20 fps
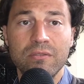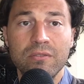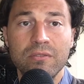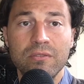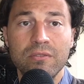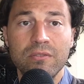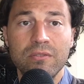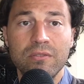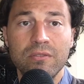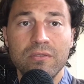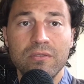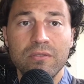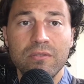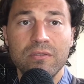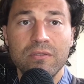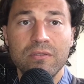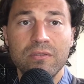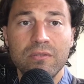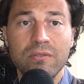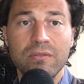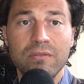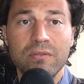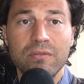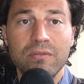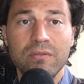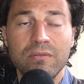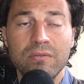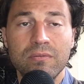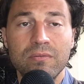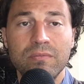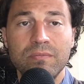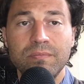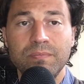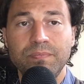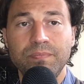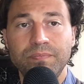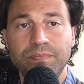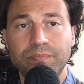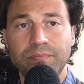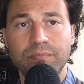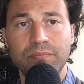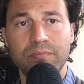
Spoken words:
(silence)